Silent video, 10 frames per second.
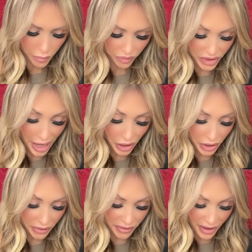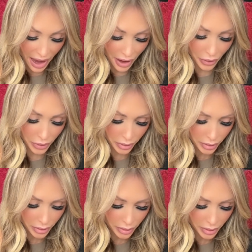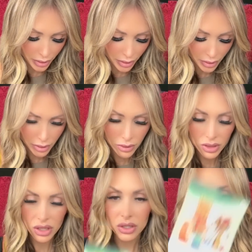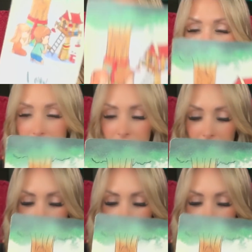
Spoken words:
They could have vowed to do this.